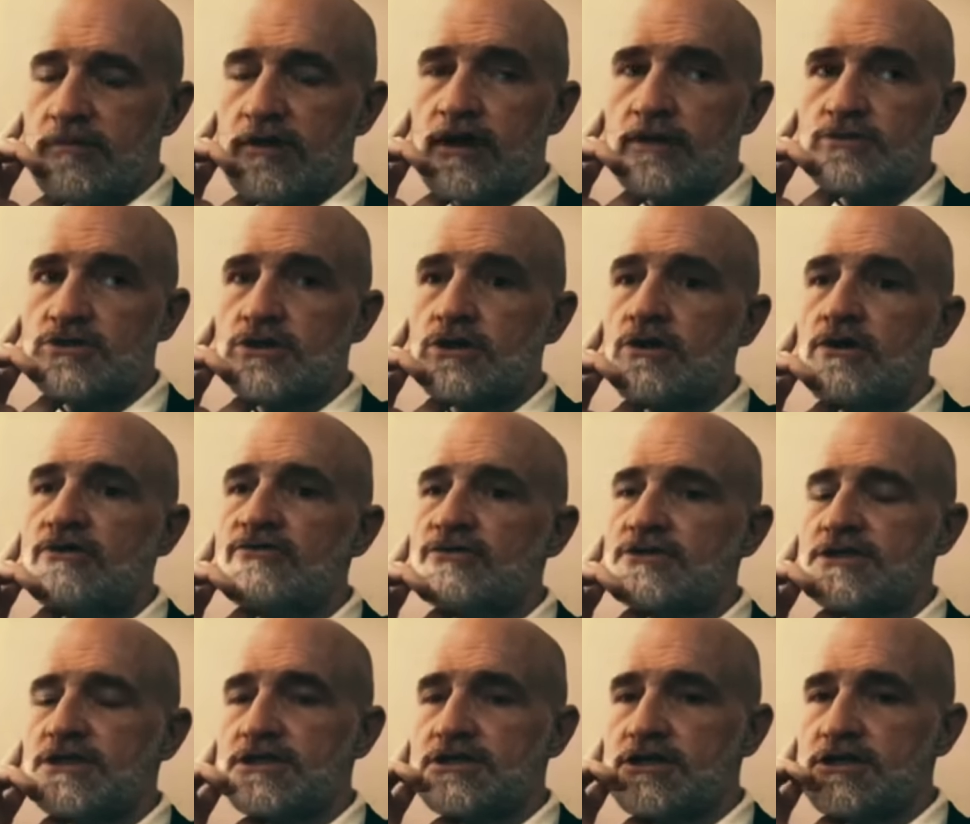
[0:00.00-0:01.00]
I mean, I'm
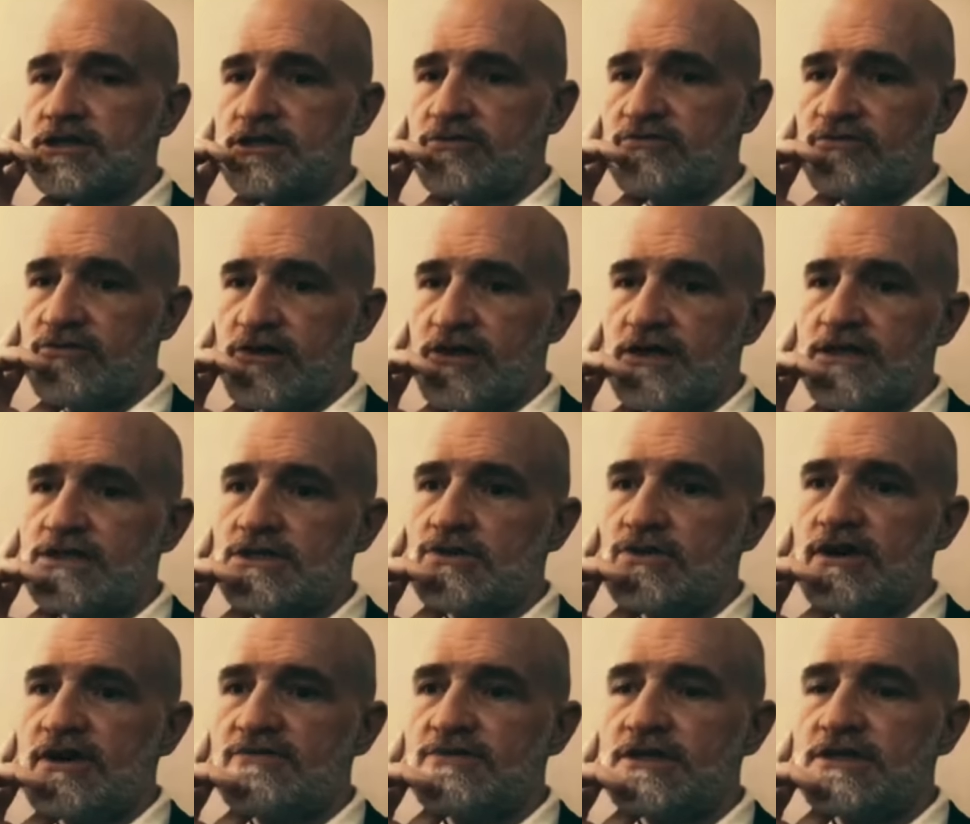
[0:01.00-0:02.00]
sorry for sisters in
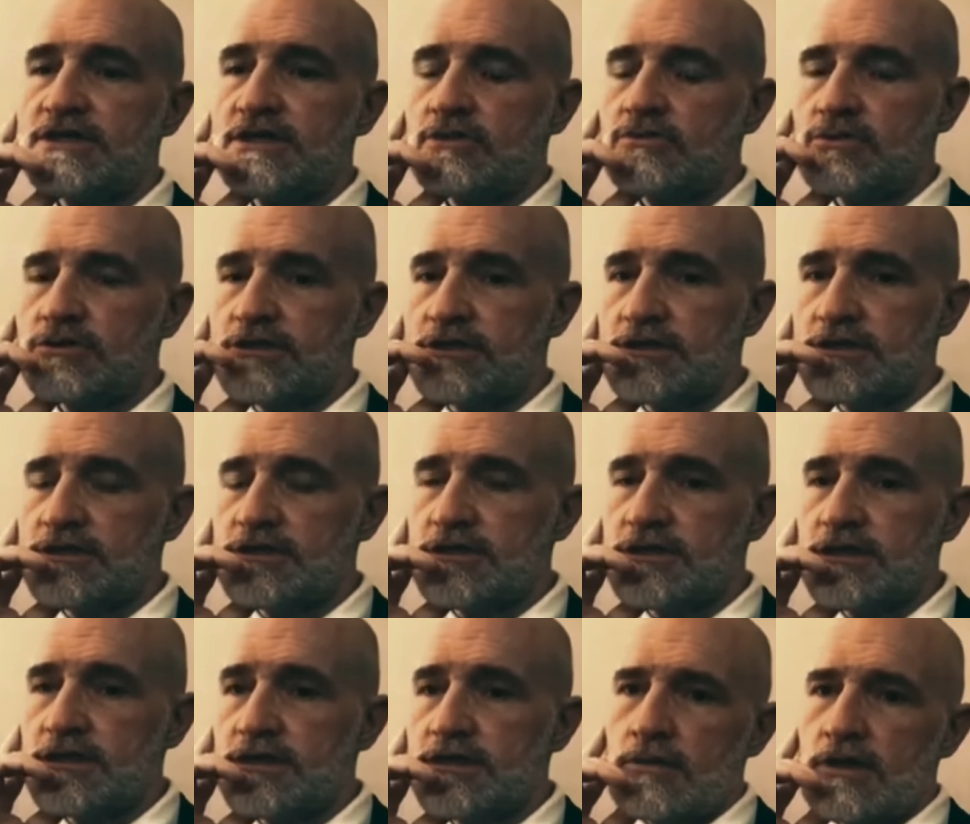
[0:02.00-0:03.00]
France who have to deal with
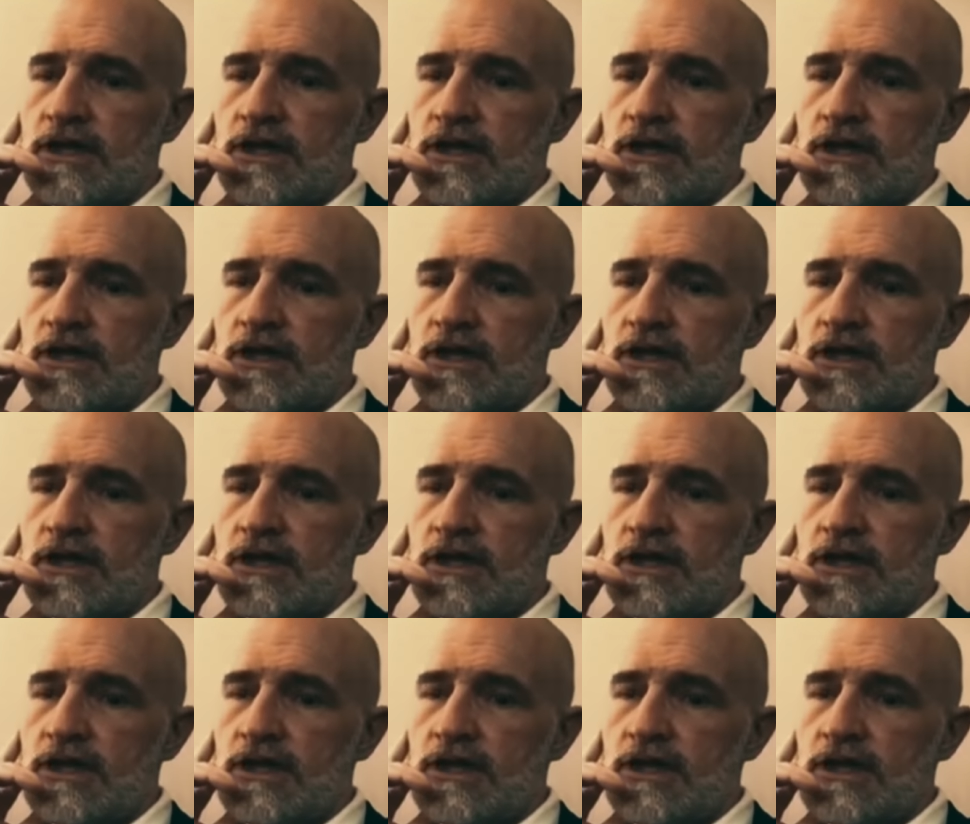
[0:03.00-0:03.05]
this.